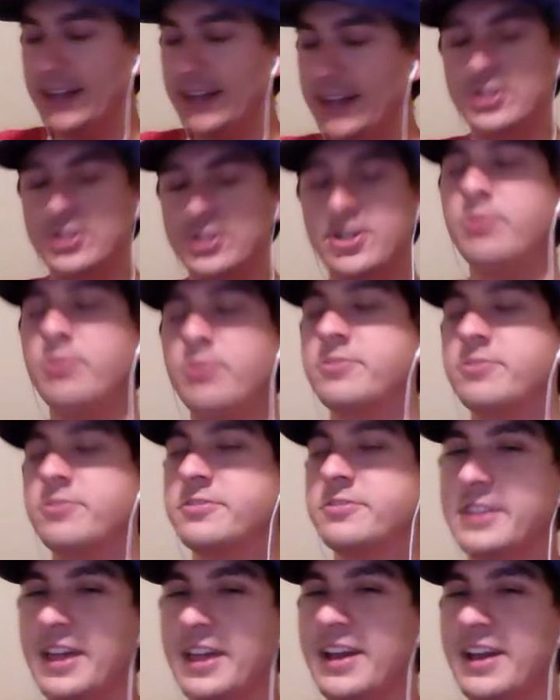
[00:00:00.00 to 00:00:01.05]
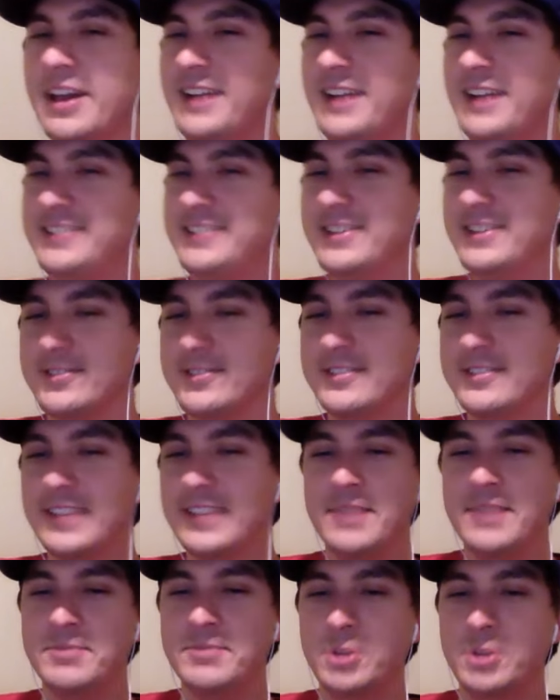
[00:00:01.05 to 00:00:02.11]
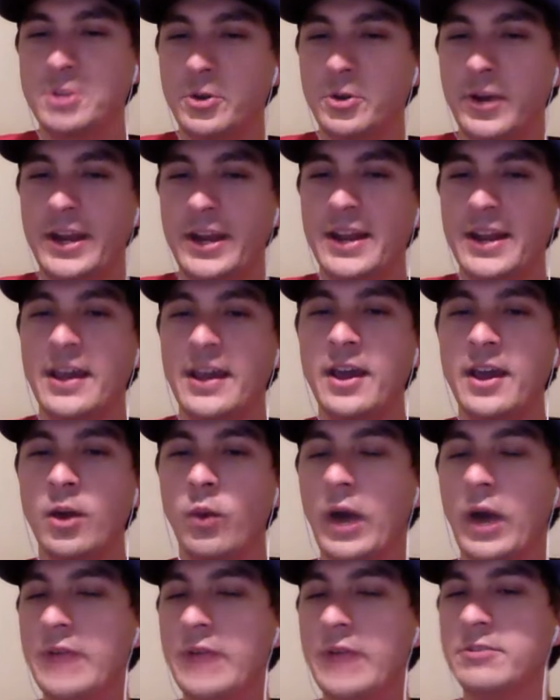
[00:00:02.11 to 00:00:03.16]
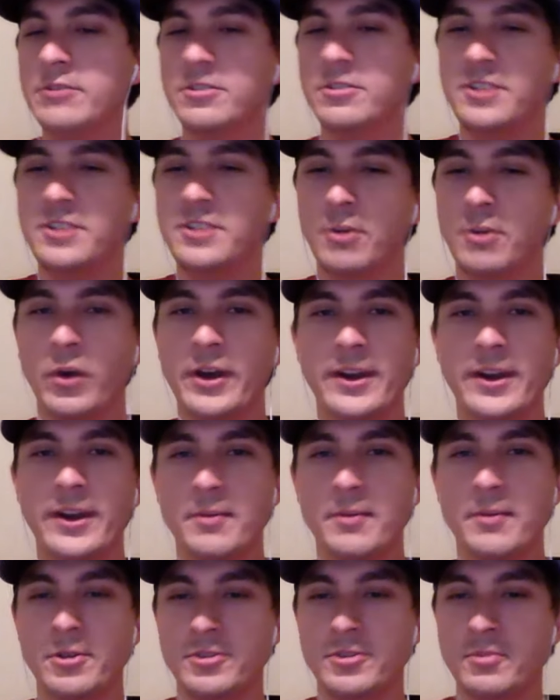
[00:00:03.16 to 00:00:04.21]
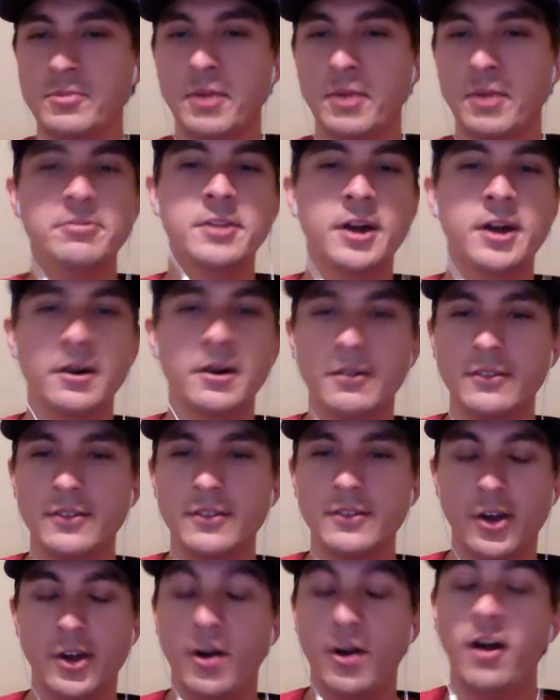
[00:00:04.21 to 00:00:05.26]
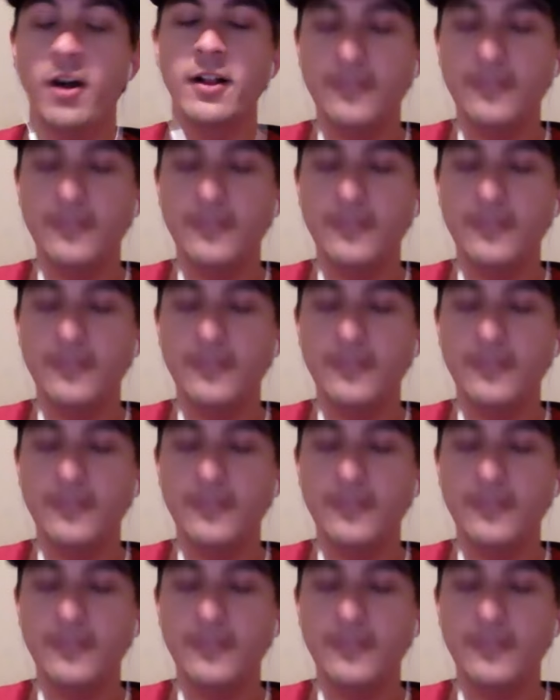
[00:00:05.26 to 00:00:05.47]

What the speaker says: don't see him doing wide receiver 1 numbers in Buffalo at all.